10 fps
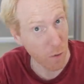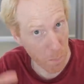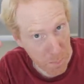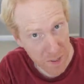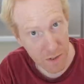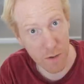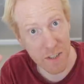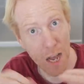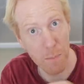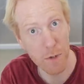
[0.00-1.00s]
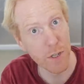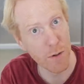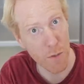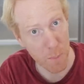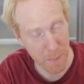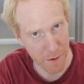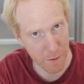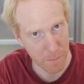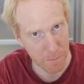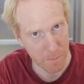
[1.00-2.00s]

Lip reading: The bigger the aperture, the better.